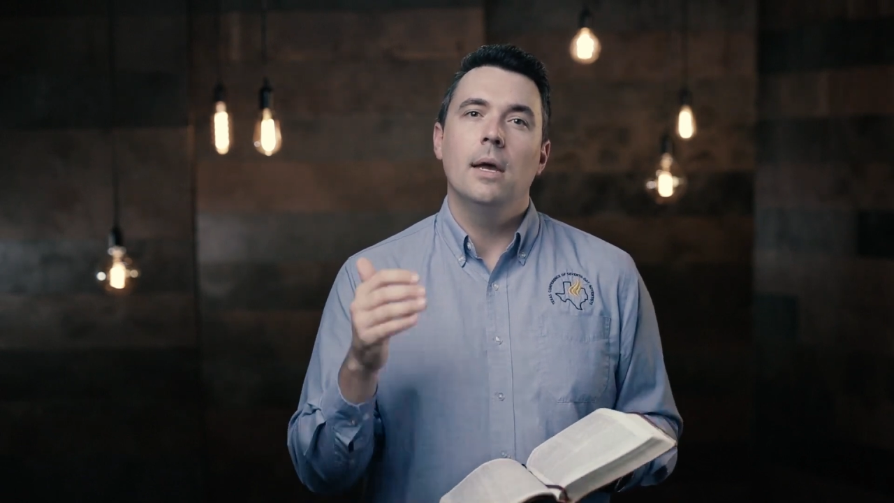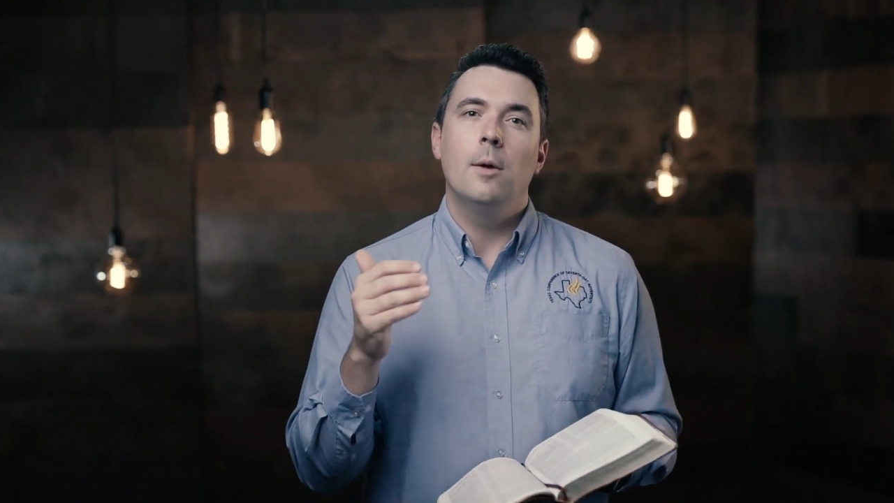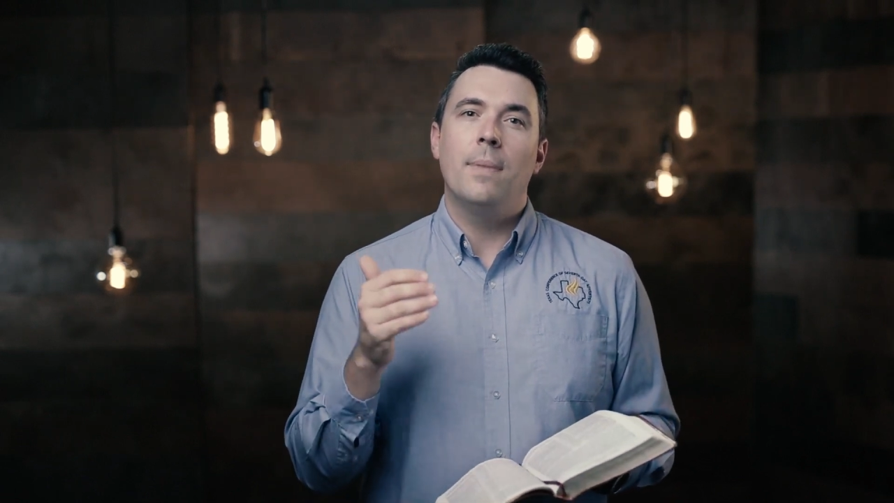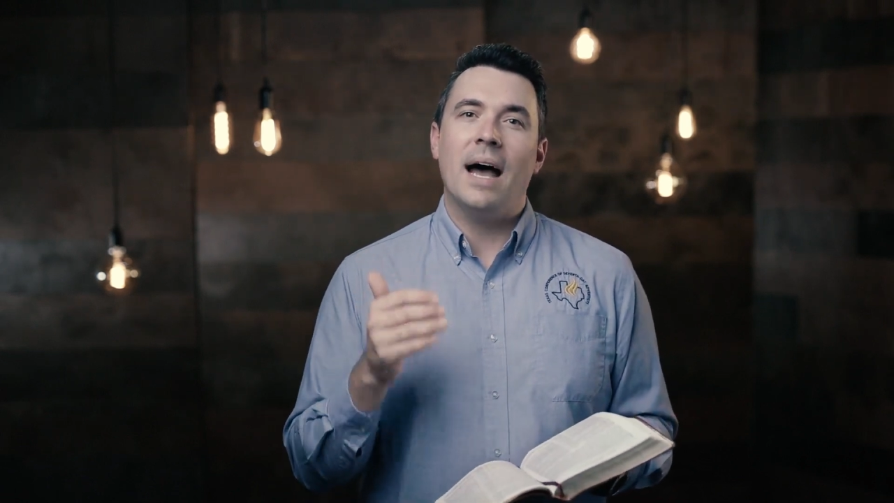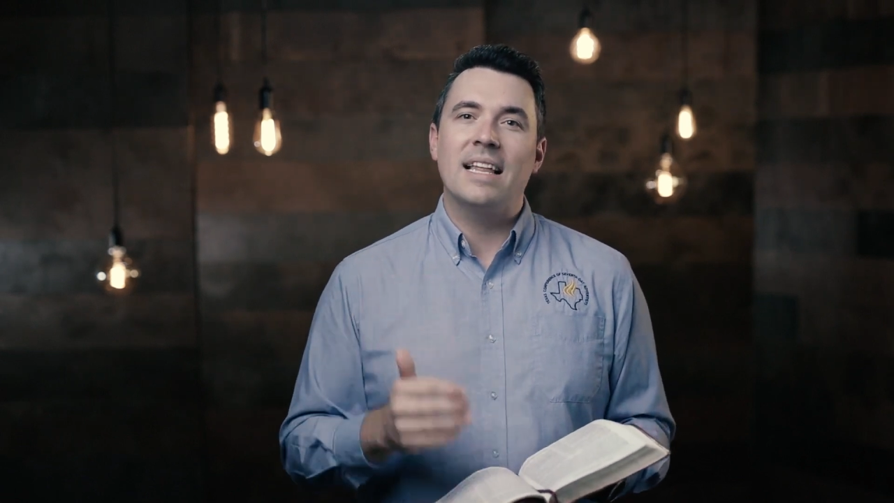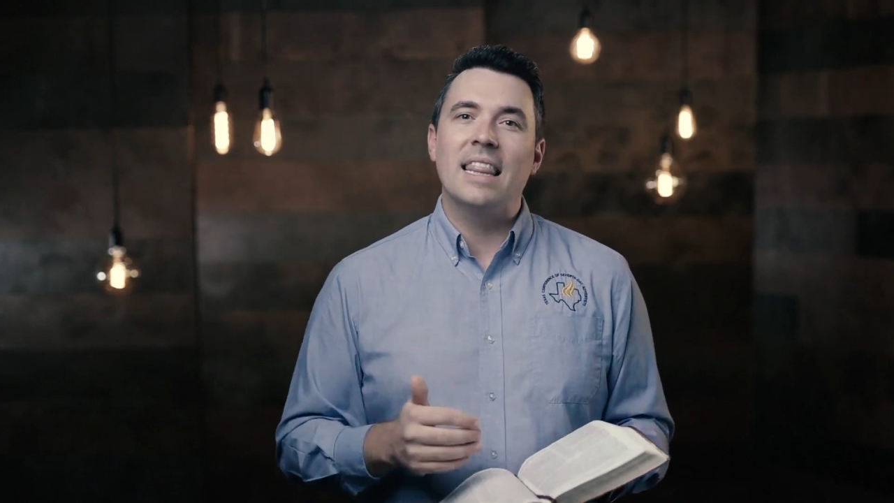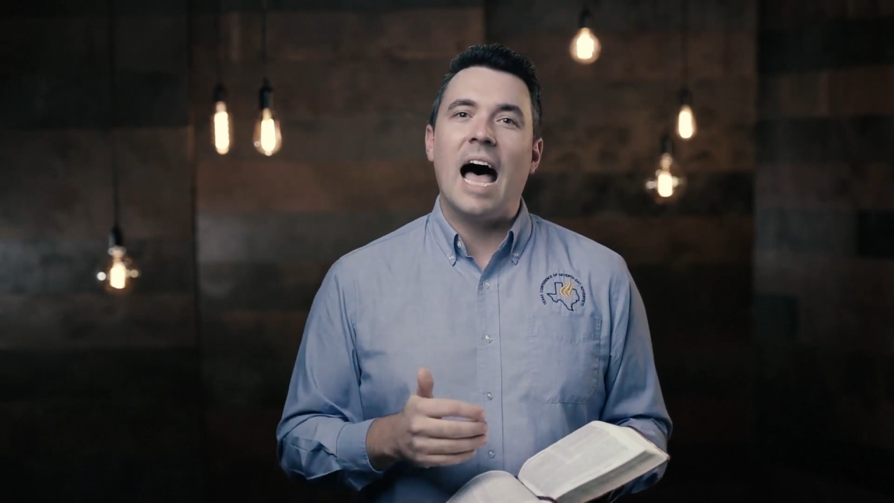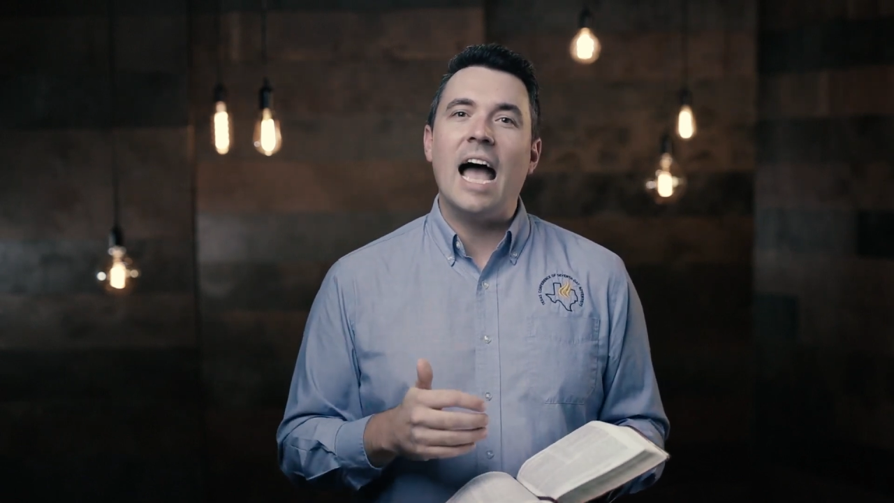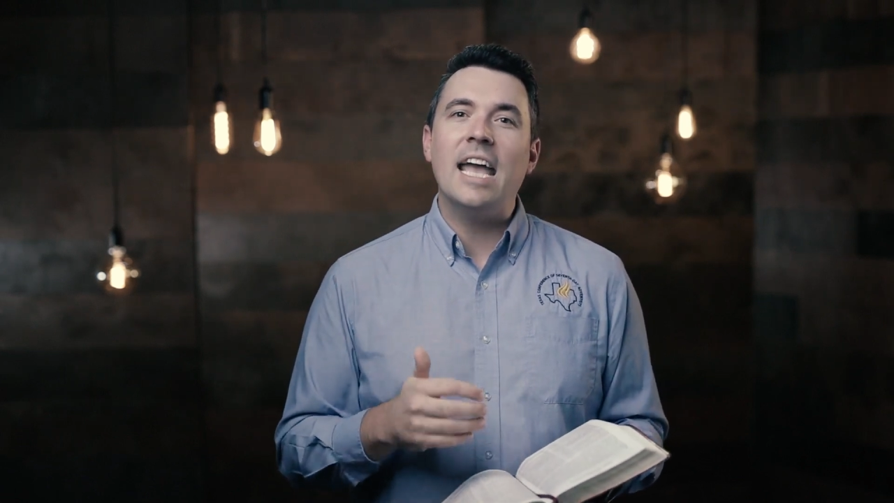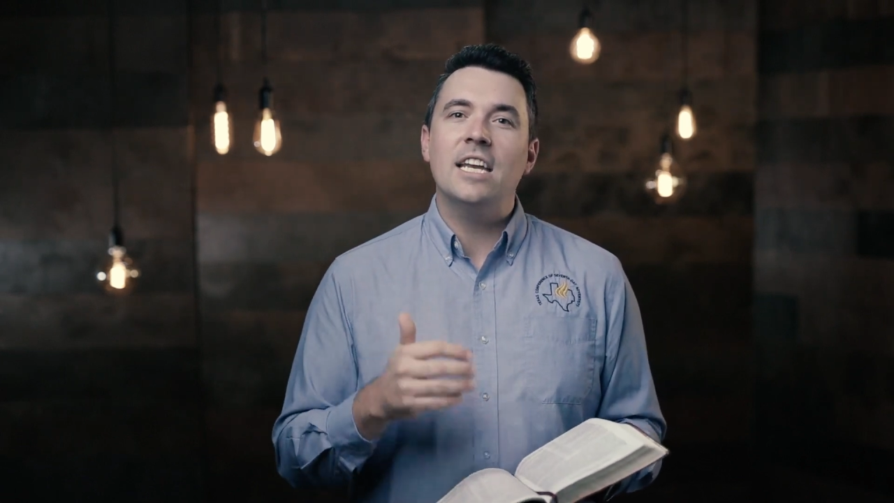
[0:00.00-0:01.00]
by the
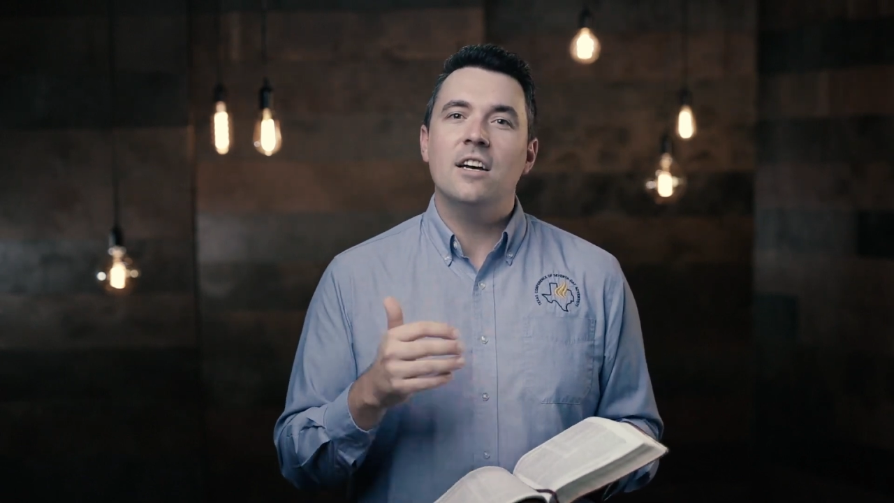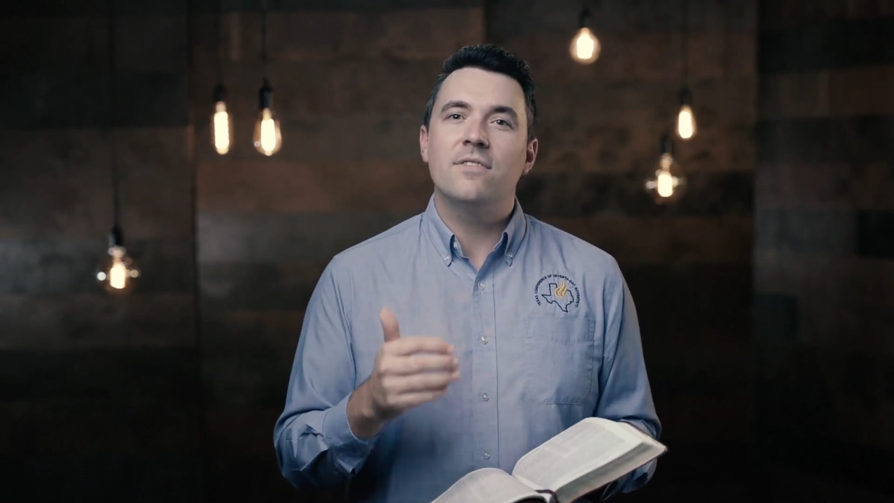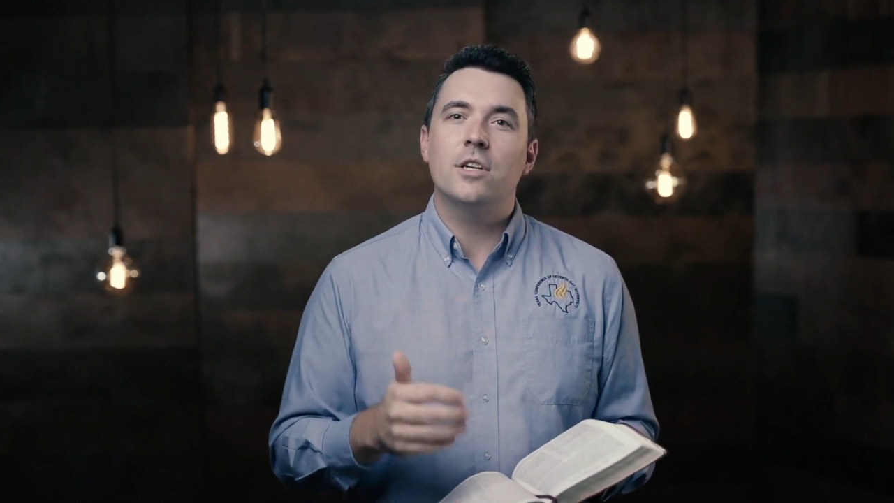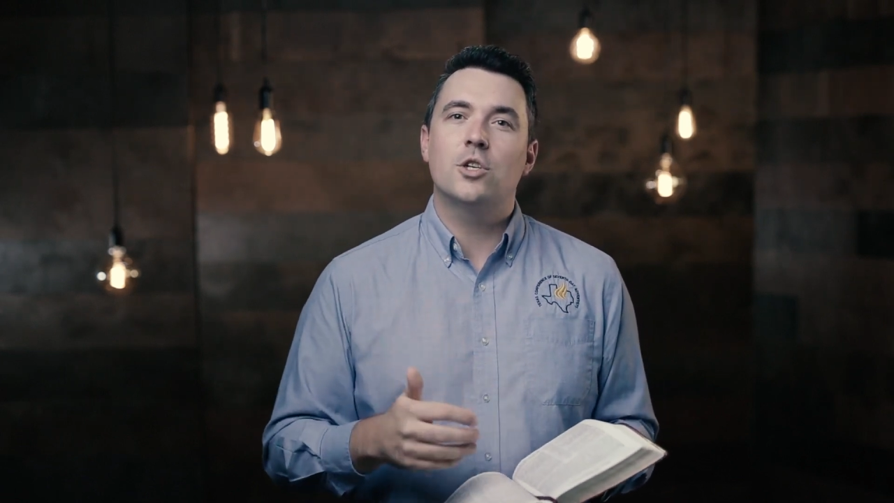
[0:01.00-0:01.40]
lion of the